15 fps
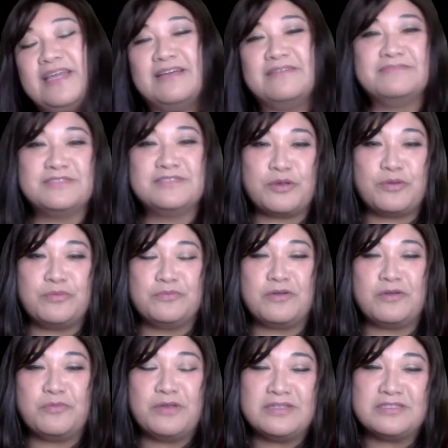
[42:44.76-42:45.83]
So
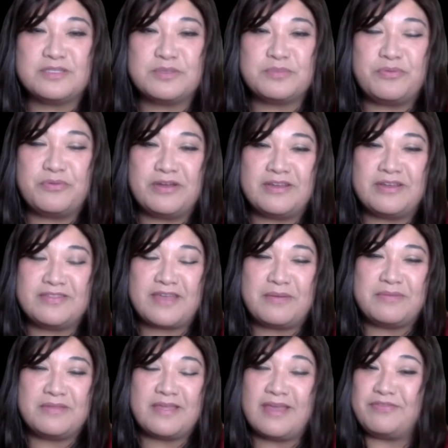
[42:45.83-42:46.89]
what's the point at that?
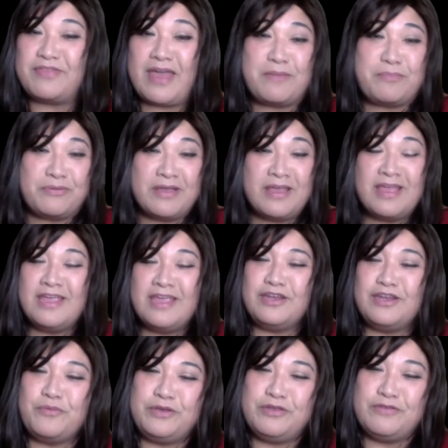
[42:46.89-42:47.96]
Yeah.
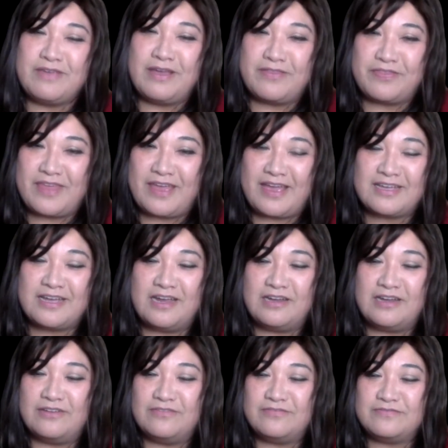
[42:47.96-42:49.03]
When you've got that kind
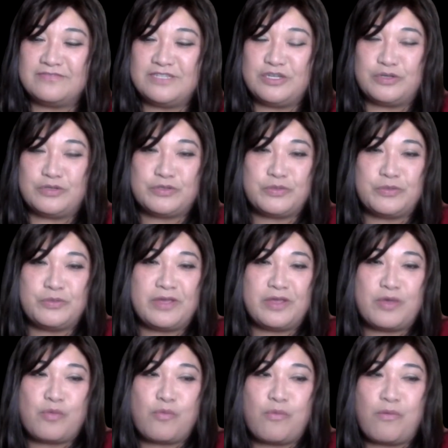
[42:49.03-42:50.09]
of toy,
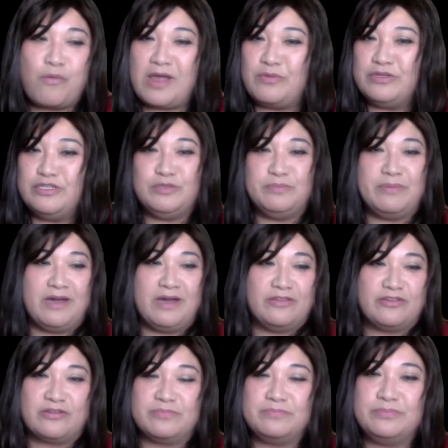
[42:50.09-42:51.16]
why would you
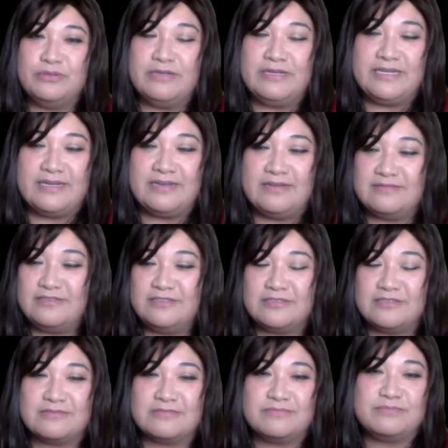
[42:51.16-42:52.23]
bother pulling out
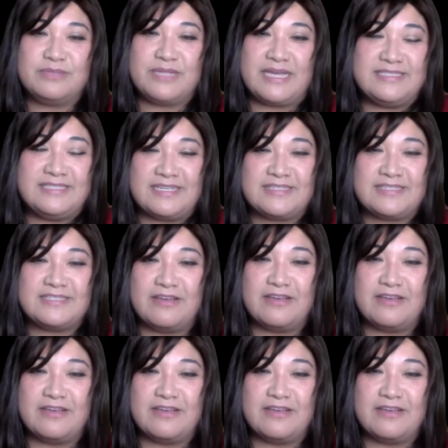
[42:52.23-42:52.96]
your plastic stuff?